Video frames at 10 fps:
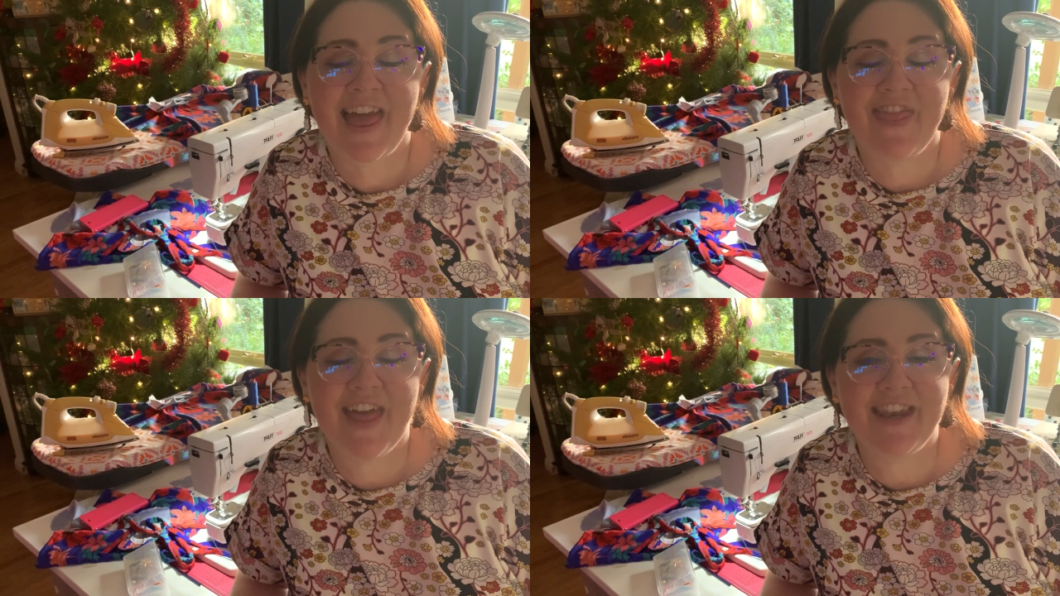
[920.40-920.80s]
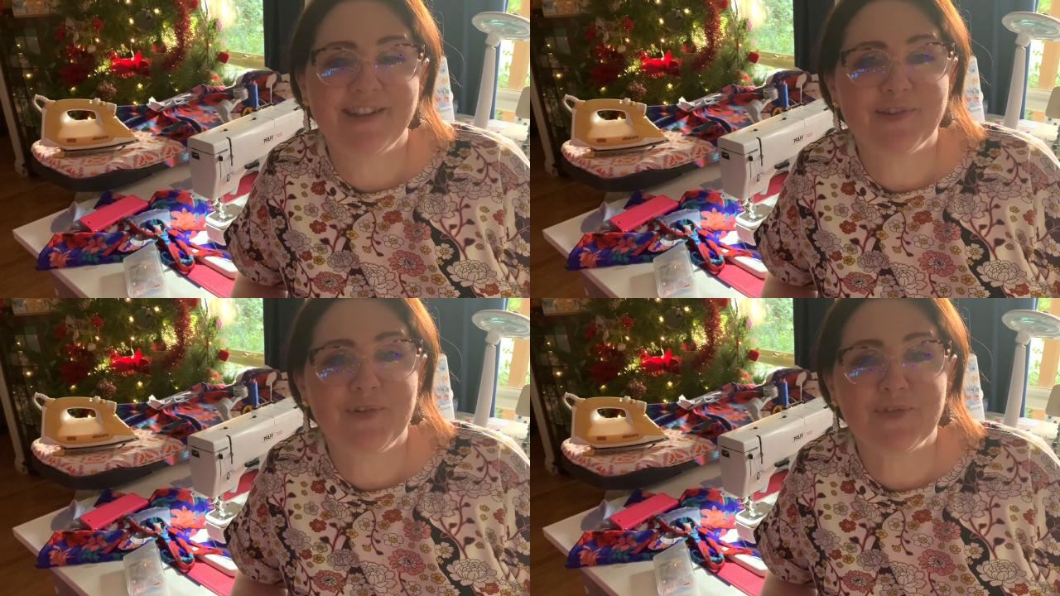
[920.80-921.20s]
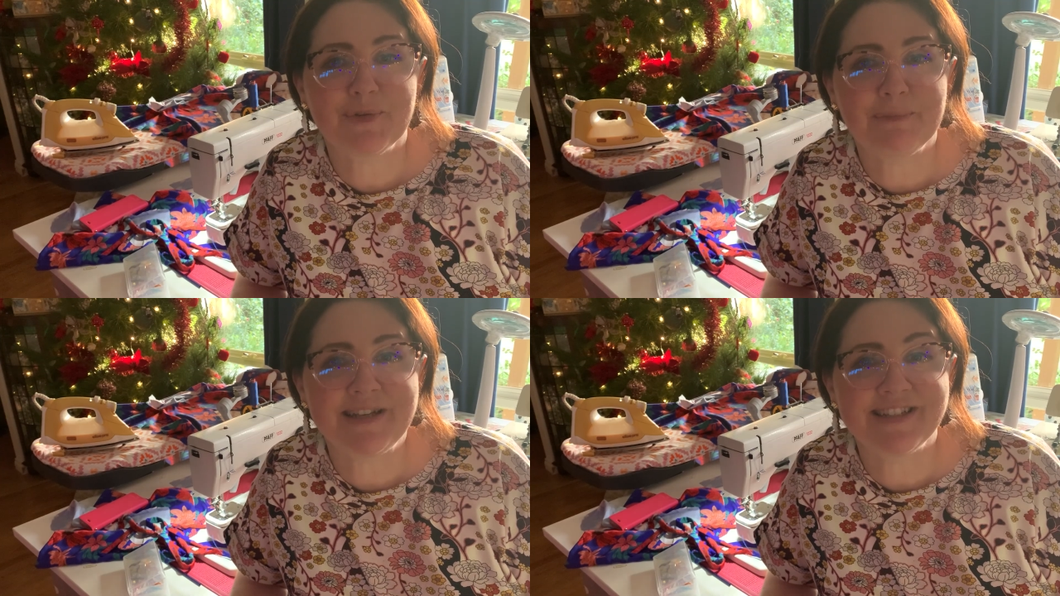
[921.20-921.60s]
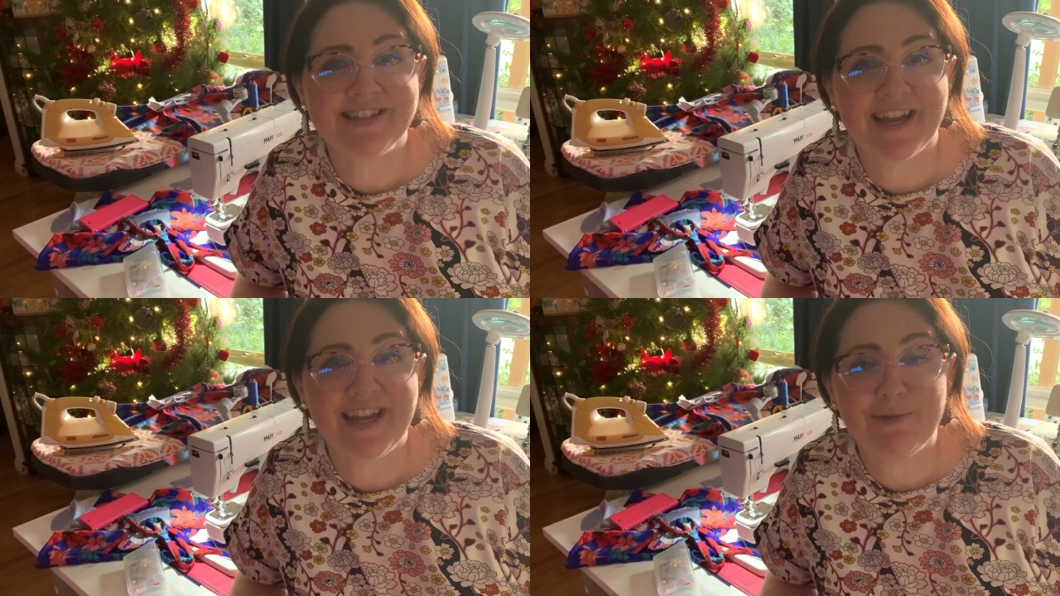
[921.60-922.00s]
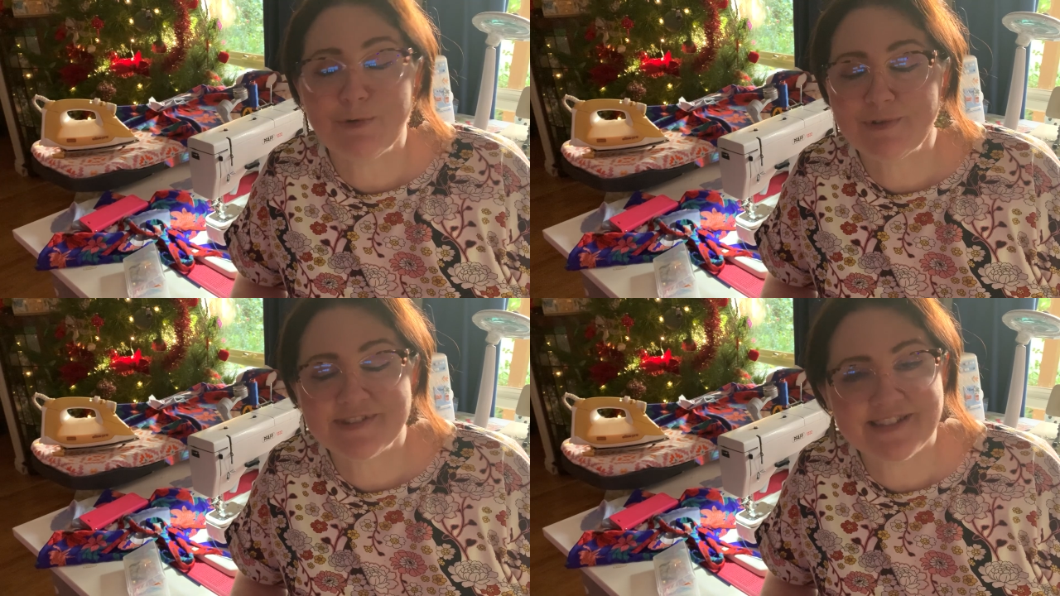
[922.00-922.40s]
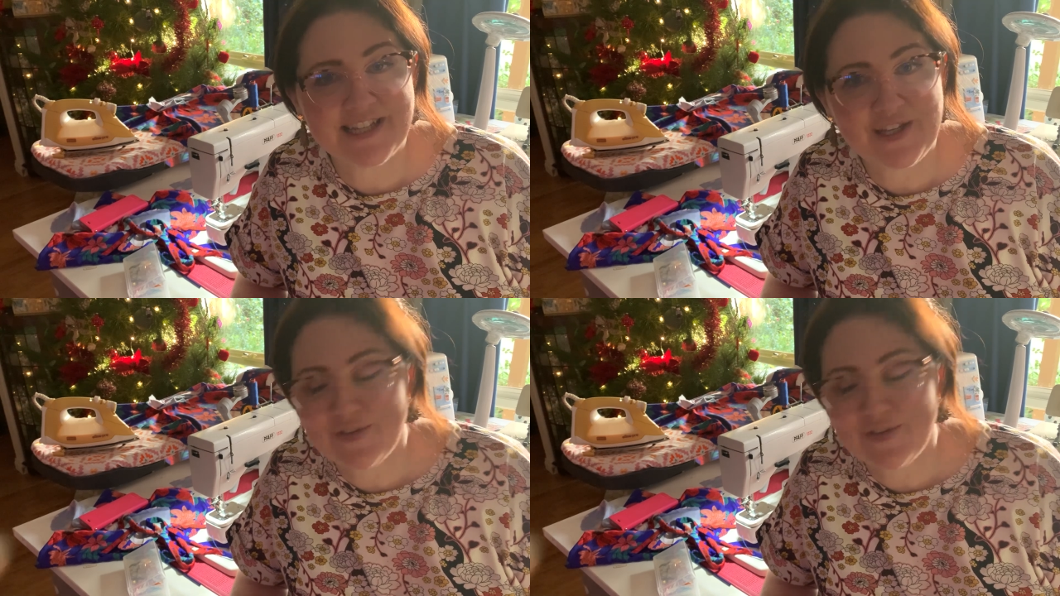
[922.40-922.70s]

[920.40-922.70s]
that is all from me today. We will see you